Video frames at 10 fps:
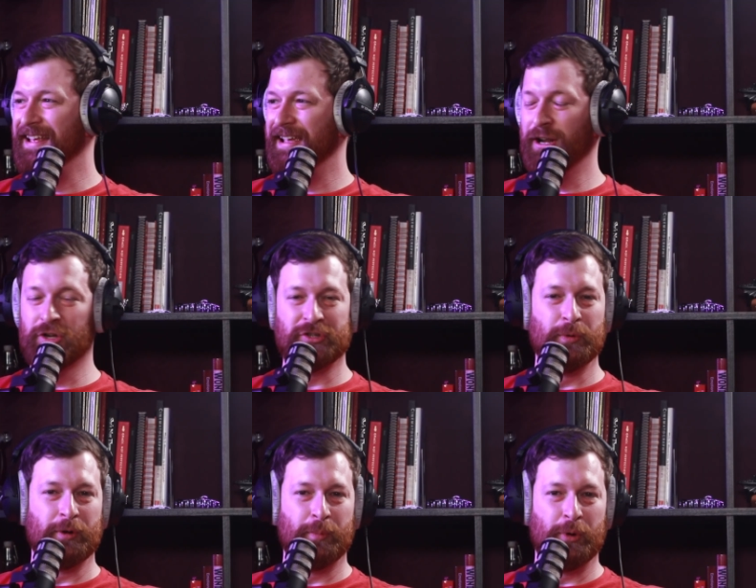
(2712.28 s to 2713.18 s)
I also
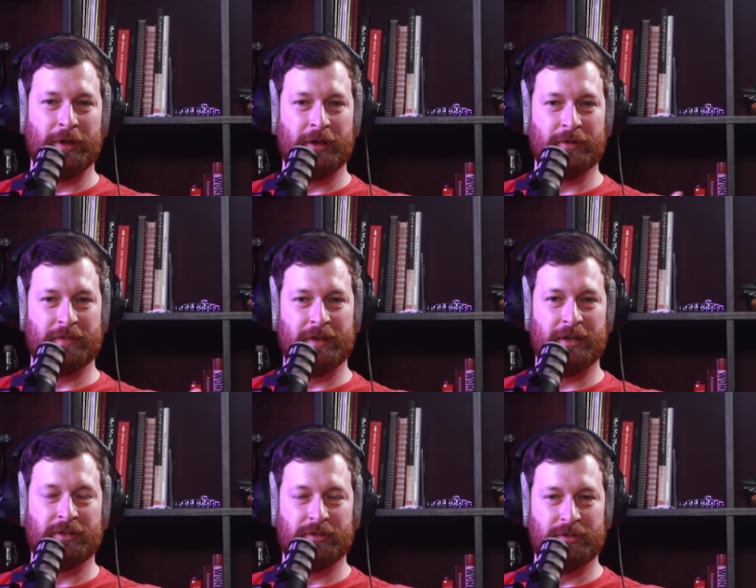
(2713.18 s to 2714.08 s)
want to point out that
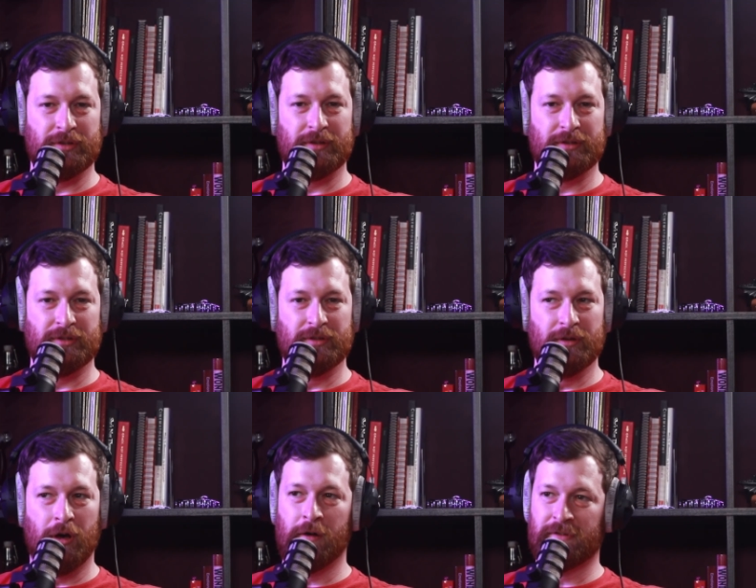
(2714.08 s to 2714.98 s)

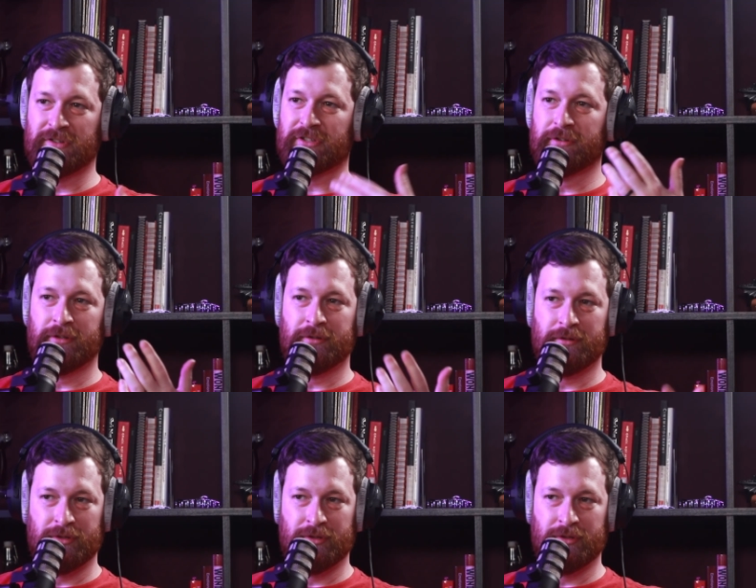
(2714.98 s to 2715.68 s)
Obviously,